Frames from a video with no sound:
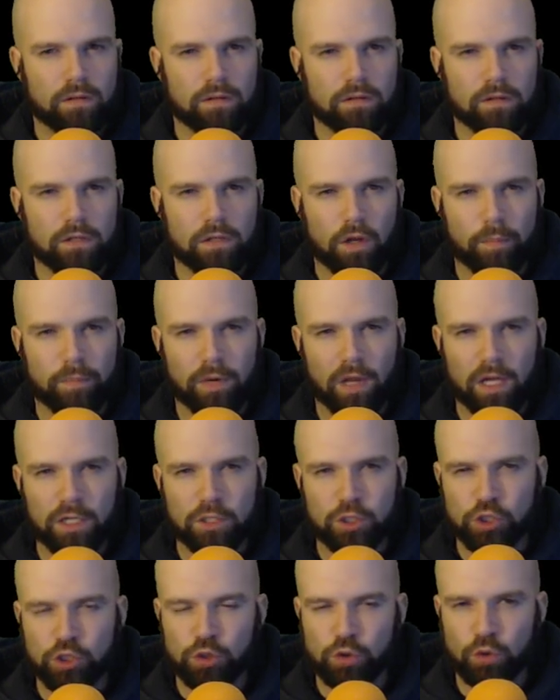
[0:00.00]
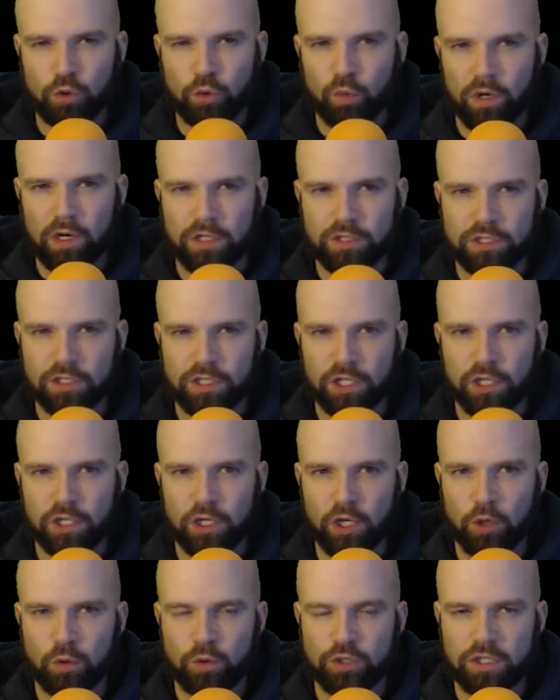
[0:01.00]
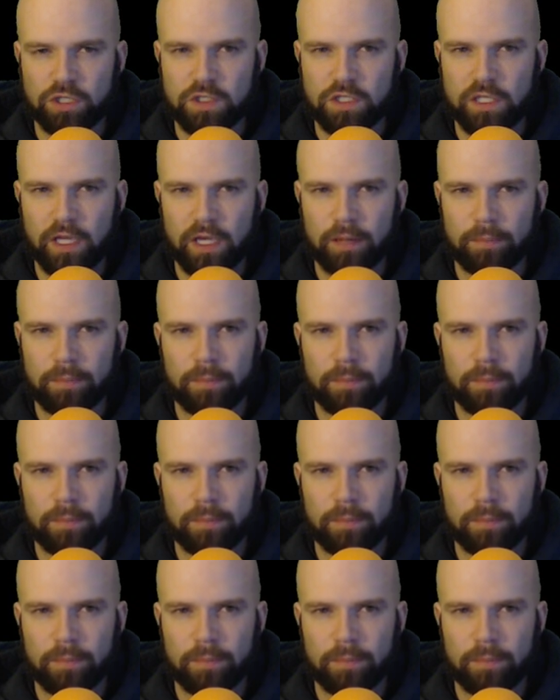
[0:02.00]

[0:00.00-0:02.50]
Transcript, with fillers: you know, I'm not sure where it's going to go just yet.